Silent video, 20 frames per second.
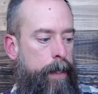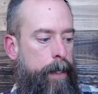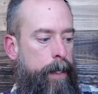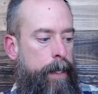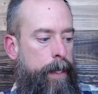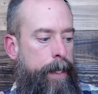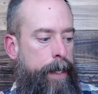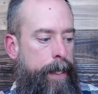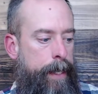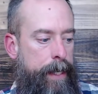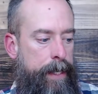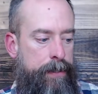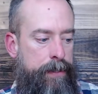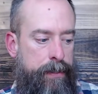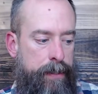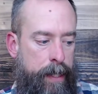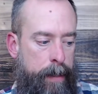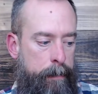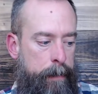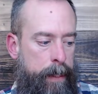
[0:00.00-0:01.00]
He has
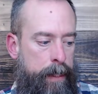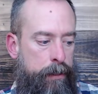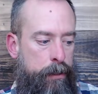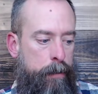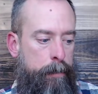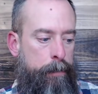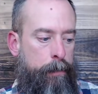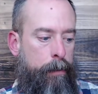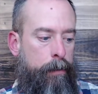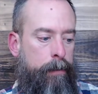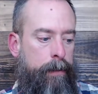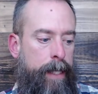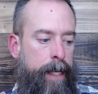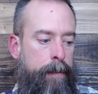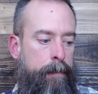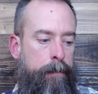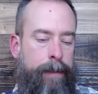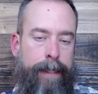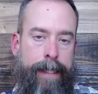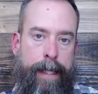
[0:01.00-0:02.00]
sent me to
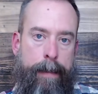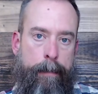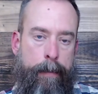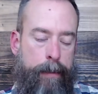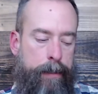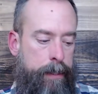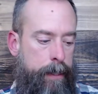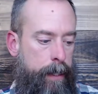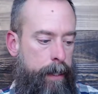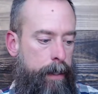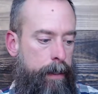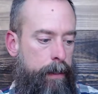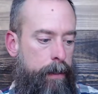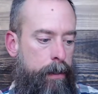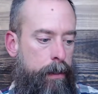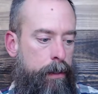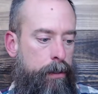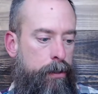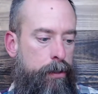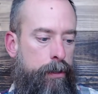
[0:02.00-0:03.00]
proclaim liberty
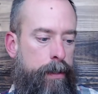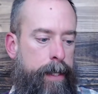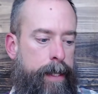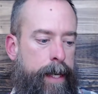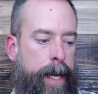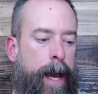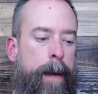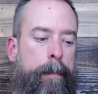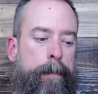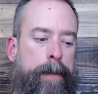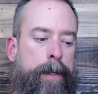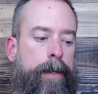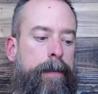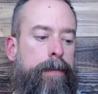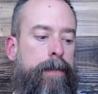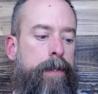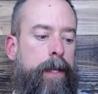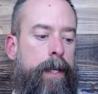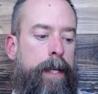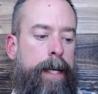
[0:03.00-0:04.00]
to the
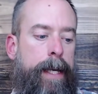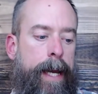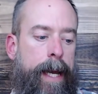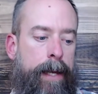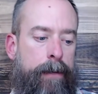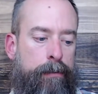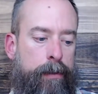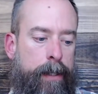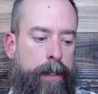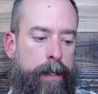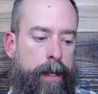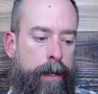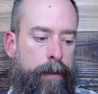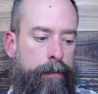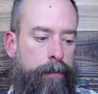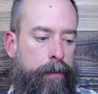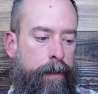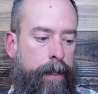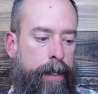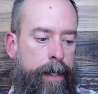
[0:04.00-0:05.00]
captives and
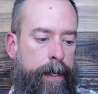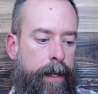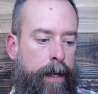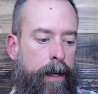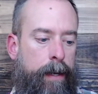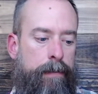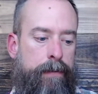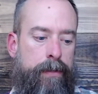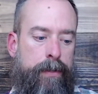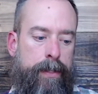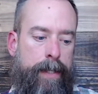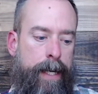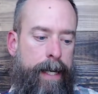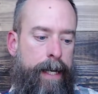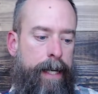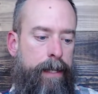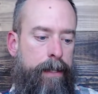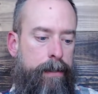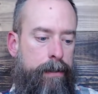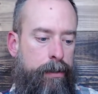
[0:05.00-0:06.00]
recovery of
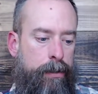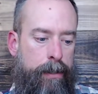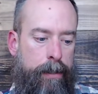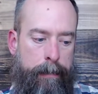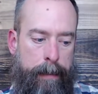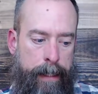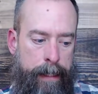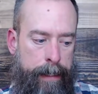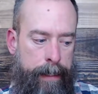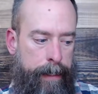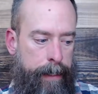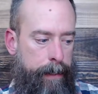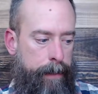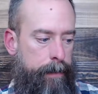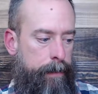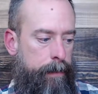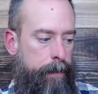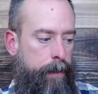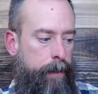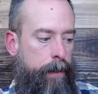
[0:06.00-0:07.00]
sight to the
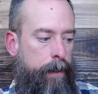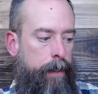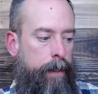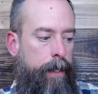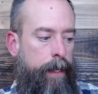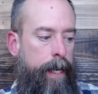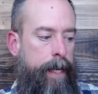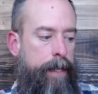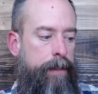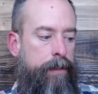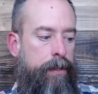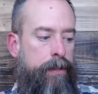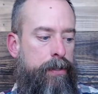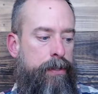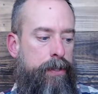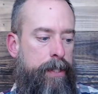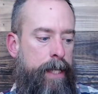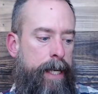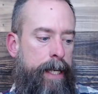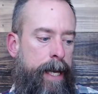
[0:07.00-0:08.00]
blind, and to
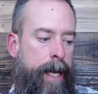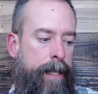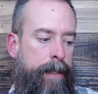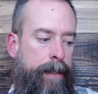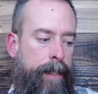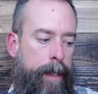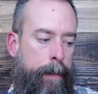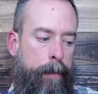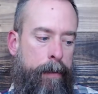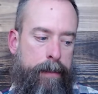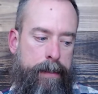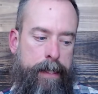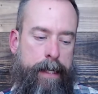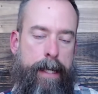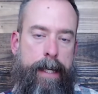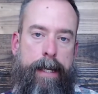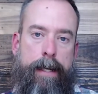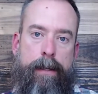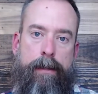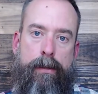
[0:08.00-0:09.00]
set at
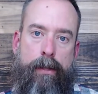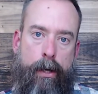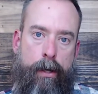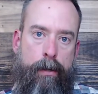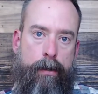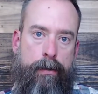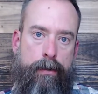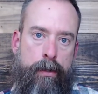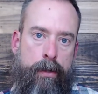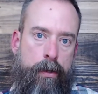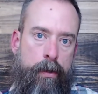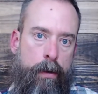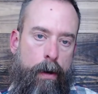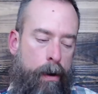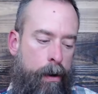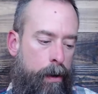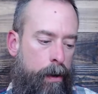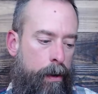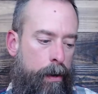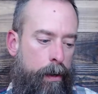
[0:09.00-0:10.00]
liberty those who
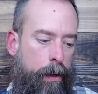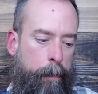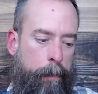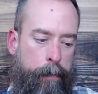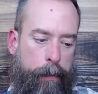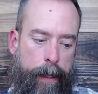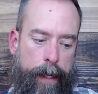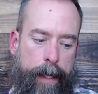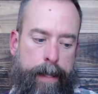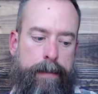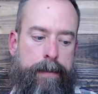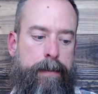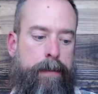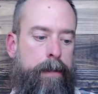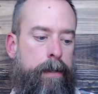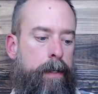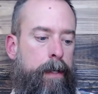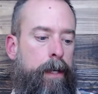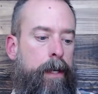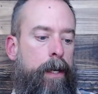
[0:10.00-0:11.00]
are oppressed,
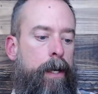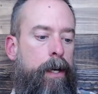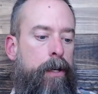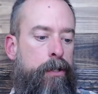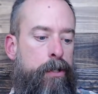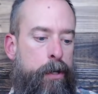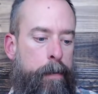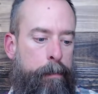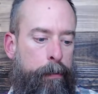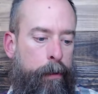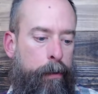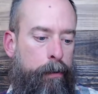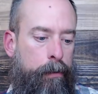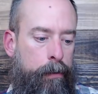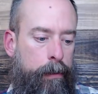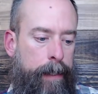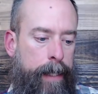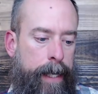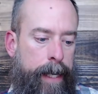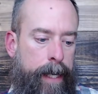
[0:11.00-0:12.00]
to
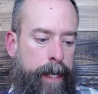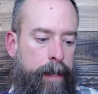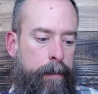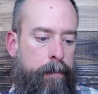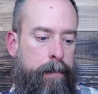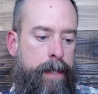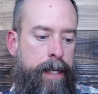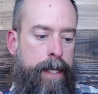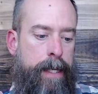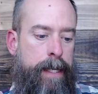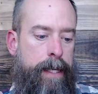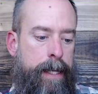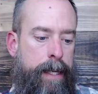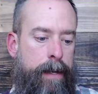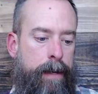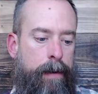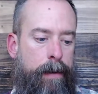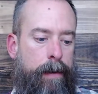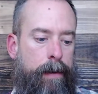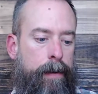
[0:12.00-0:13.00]
proclaim the
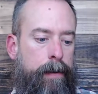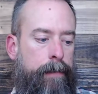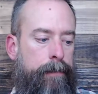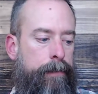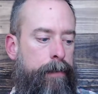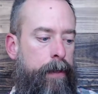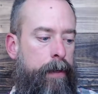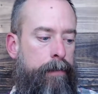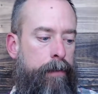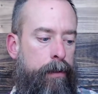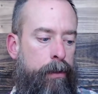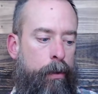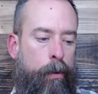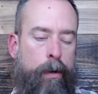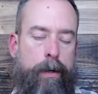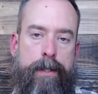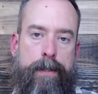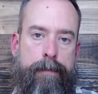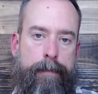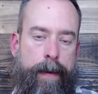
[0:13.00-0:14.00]
year of the
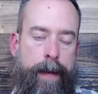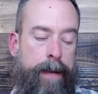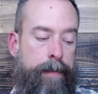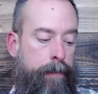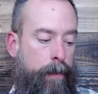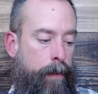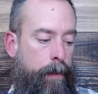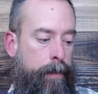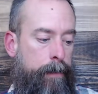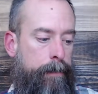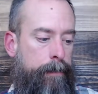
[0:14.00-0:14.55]
Lord's favor,"